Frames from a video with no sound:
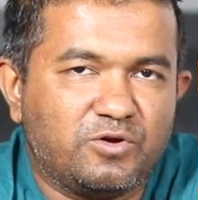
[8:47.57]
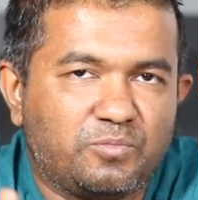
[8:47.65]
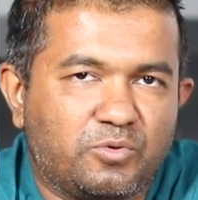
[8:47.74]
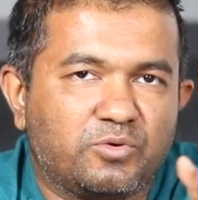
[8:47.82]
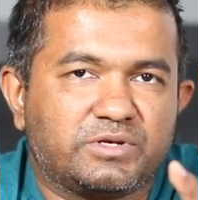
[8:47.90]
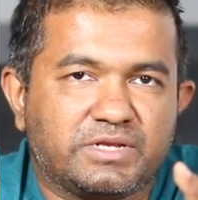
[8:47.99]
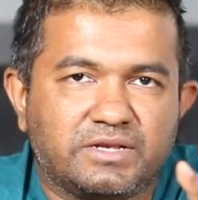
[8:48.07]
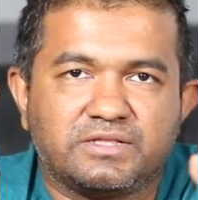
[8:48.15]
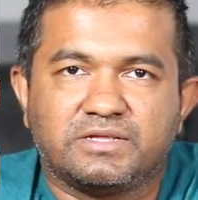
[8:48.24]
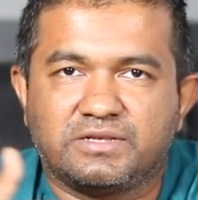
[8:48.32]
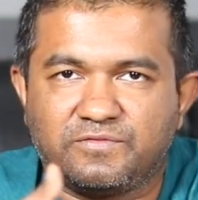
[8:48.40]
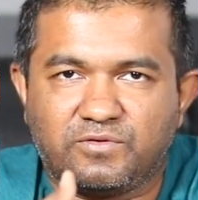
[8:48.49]
port and
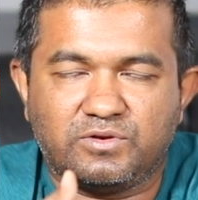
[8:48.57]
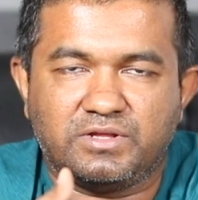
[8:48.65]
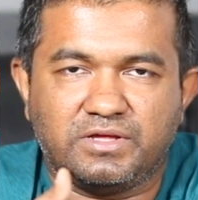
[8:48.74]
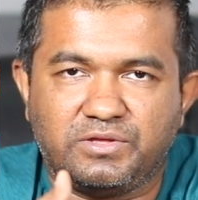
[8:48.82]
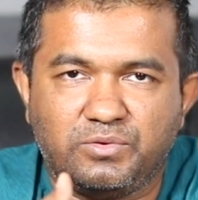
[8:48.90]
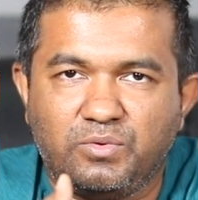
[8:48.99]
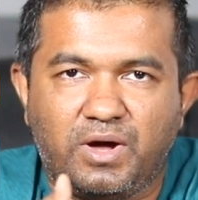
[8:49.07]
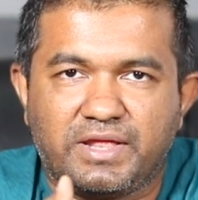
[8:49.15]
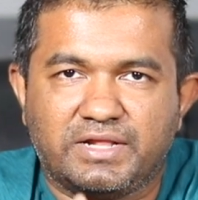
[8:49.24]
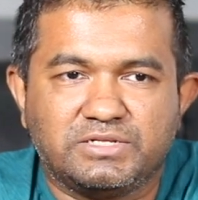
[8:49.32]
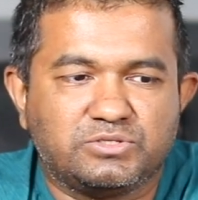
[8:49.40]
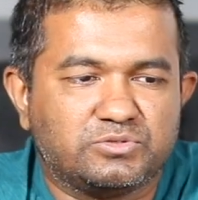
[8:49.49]
the default
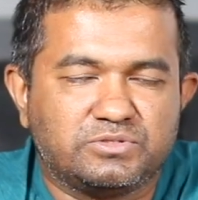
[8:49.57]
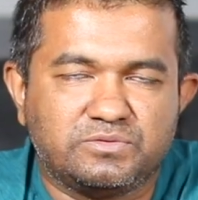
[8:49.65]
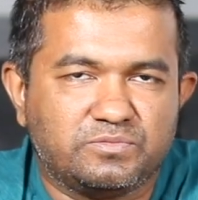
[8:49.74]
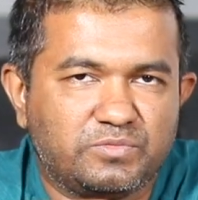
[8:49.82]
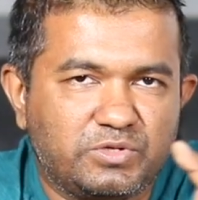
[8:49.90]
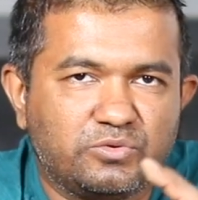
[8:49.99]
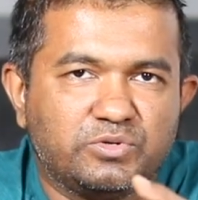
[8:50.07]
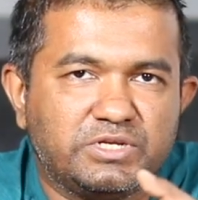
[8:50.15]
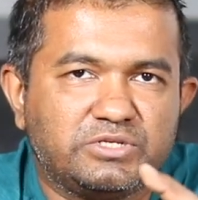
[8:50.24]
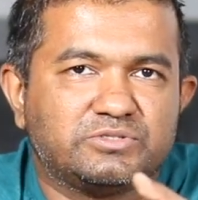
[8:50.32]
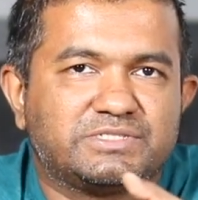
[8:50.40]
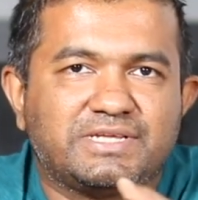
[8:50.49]
URL, so we don't
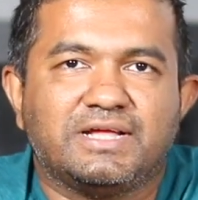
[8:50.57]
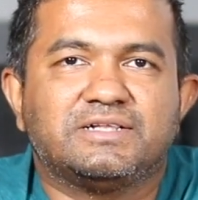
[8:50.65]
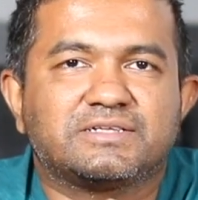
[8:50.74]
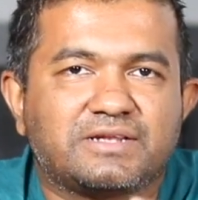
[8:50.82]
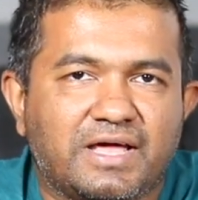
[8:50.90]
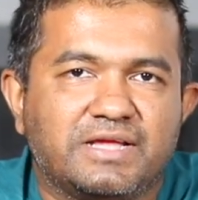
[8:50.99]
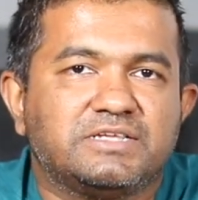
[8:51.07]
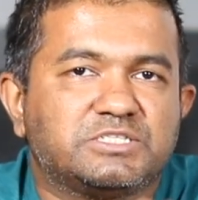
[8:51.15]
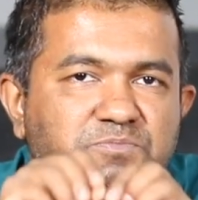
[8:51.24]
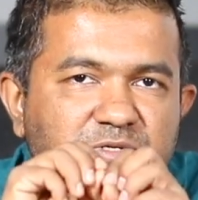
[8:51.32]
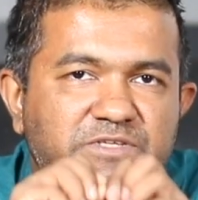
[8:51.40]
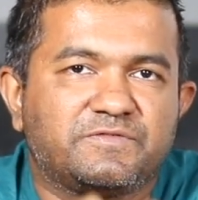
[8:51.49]
need to tell client
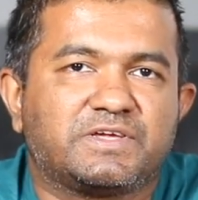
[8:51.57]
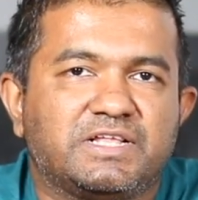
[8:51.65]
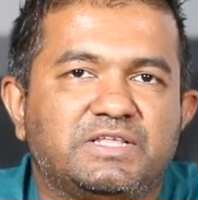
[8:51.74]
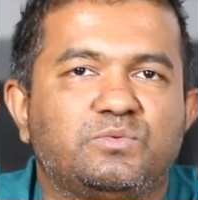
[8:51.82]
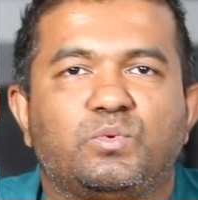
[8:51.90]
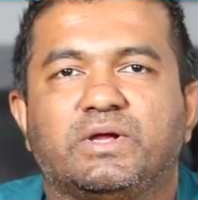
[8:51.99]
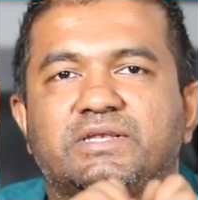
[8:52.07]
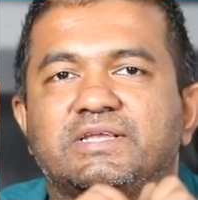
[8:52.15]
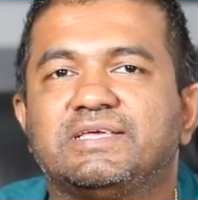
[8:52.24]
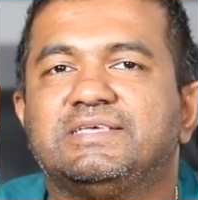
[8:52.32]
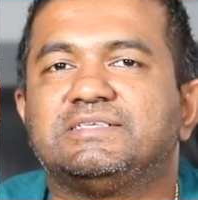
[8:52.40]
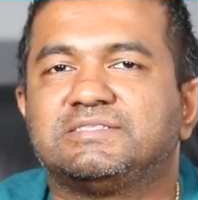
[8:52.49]
specifically what
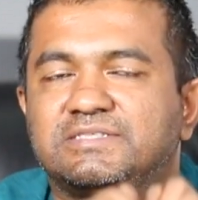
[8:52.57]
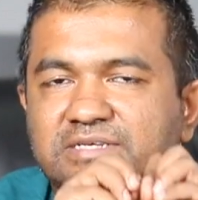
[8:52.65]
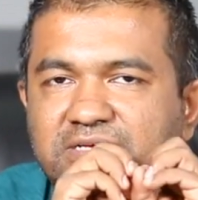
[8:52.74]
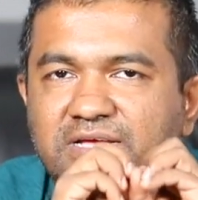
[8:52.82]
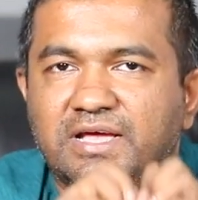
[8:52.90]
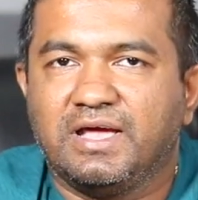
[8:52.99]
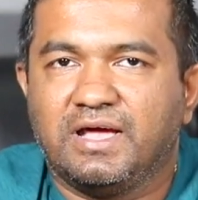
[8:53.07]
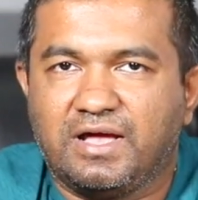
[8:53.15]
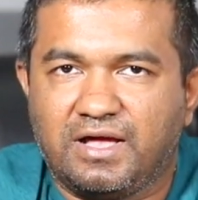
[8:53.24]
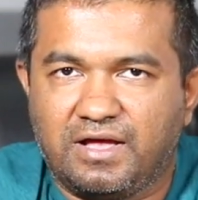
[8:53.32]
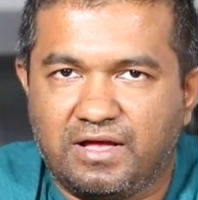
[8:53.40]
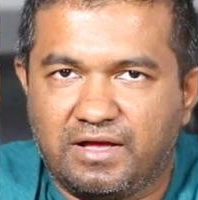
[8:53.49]
is the
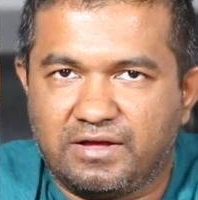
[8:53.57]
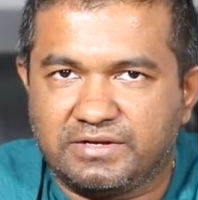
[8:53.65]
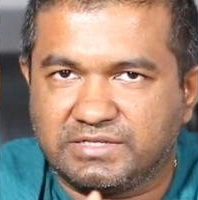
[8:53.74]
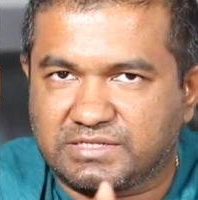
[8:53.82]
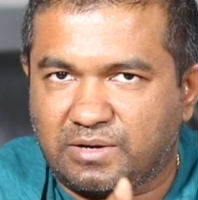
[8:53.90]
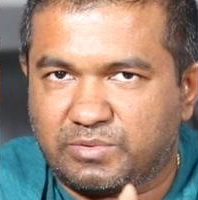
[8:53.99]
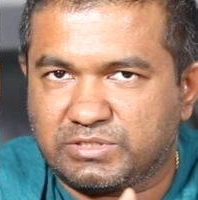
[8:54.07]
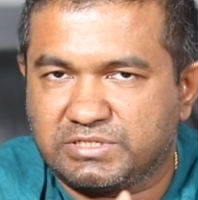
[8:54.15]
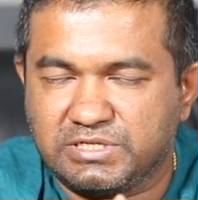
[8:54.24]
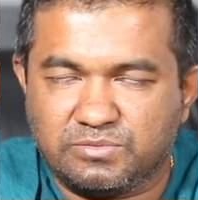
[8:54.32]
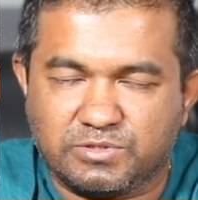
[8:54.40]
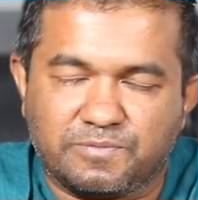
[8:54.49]
discovery
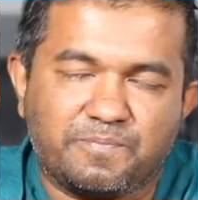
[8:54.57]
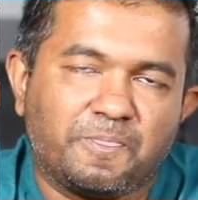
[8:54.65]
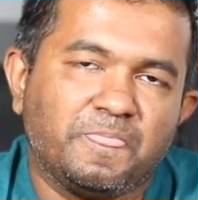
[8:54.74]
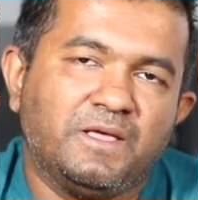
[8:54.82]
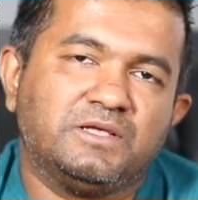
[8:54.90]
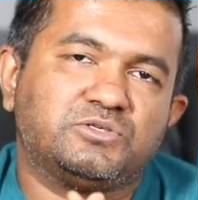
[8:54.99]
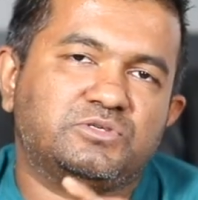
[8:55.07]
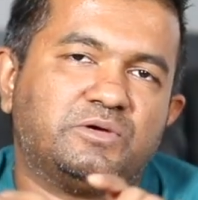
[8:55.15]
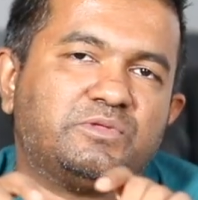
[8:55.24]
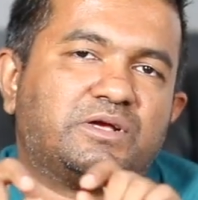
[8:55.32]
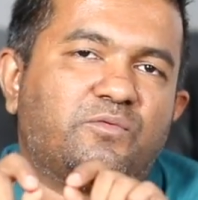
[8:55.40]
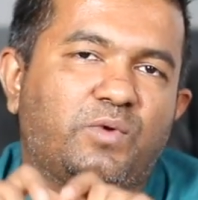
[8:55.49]
server. So
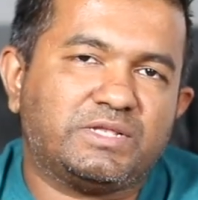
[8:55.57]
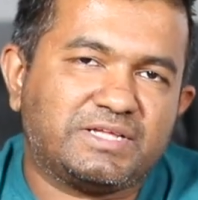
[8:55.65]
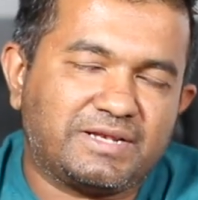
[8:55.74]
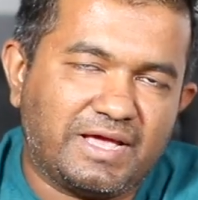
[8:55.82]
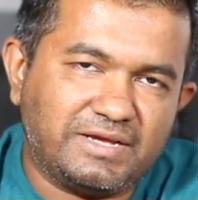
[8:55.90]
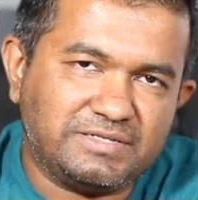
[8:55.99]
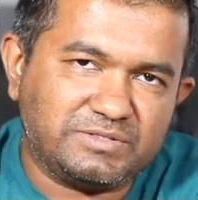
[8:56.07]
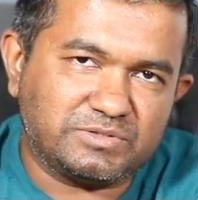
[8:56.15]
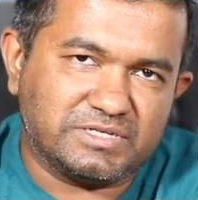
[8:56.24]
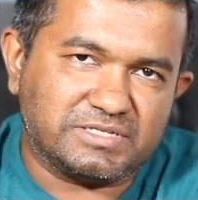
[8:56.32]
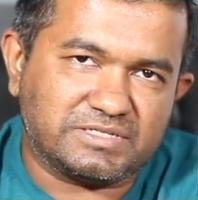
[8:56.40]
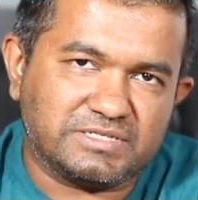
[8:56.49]
now what the client
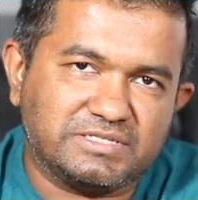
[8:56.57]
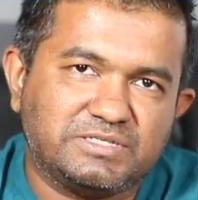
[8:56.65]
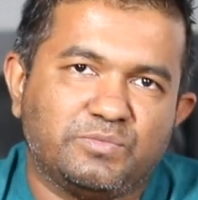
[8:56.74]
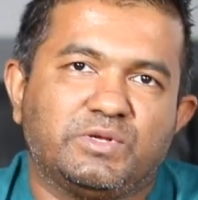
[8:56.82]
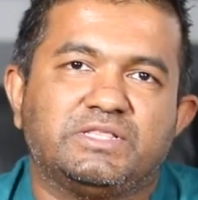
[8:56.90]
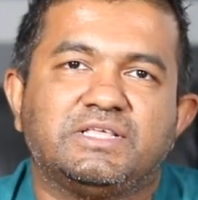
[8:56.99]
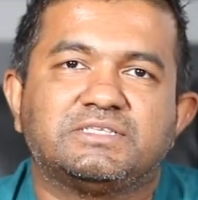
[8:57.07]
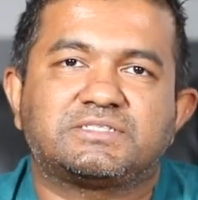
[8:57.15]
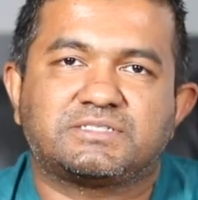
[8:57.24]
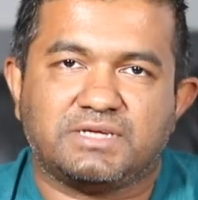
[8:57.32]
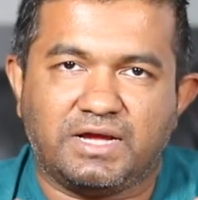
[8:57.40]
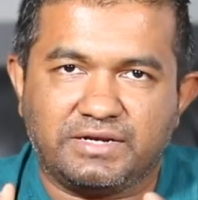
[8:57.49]
does is, when they
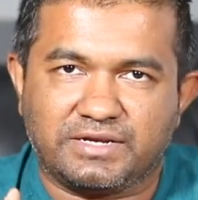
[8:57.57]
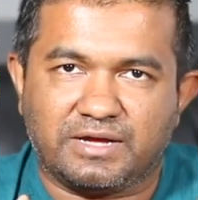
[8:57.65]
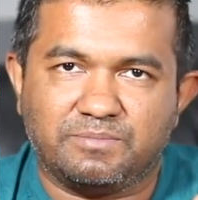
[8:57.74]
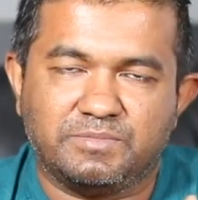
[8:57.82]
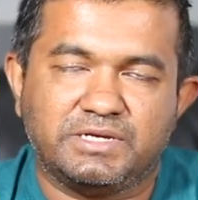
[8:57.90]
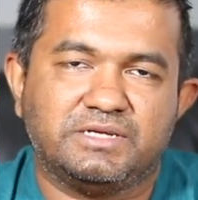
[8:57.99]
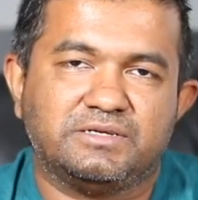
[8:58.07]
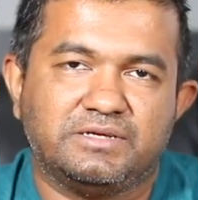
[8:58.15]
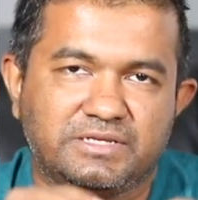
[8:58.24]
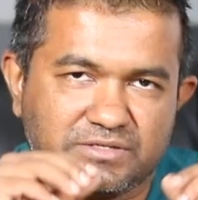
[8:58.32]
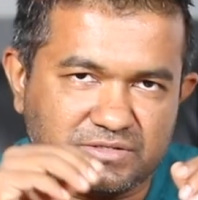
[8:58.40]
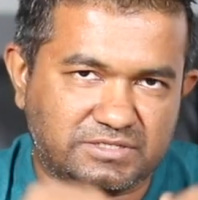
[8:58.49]
start up,
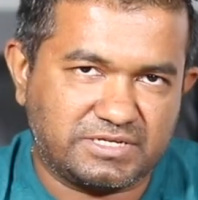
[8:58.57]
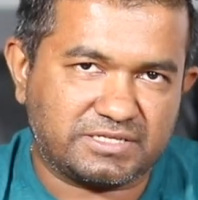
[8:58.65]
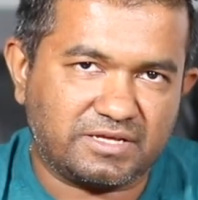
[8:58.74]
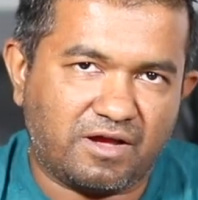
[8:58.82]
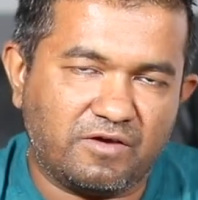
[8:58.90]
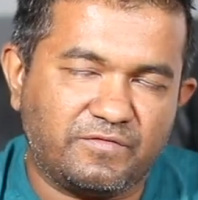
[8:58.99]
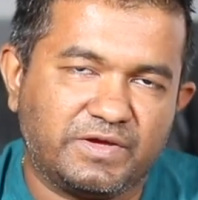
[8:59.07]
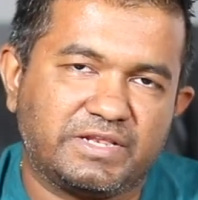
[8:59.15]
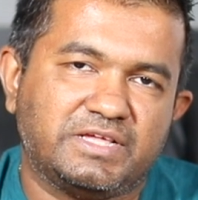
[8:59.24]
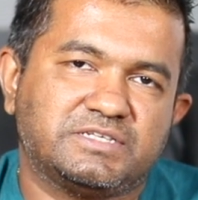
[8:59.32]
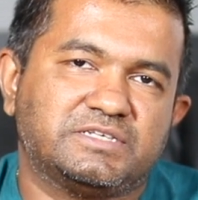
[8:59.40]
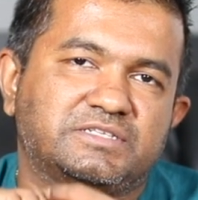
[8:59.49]
it check the
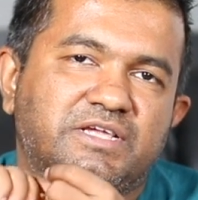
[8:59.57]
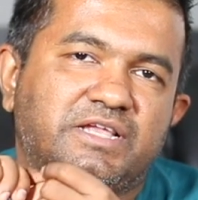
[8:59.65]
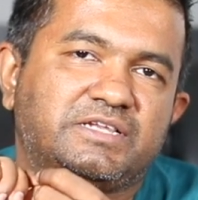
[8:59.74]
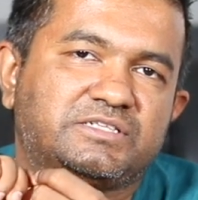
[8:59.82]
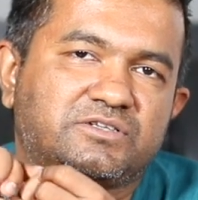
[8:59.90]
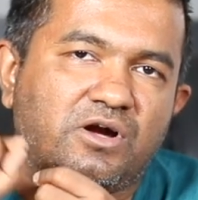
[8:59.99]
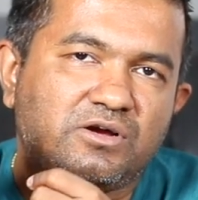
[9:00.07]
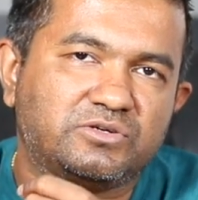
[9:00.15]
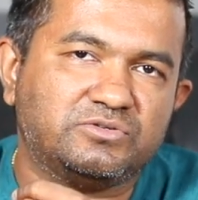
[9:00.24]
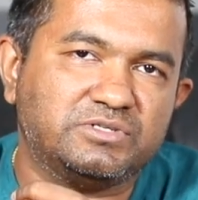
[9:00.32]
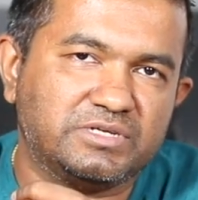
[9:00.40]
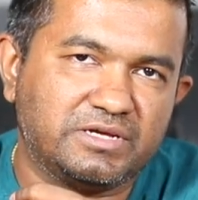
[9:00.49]
configuration and it talk to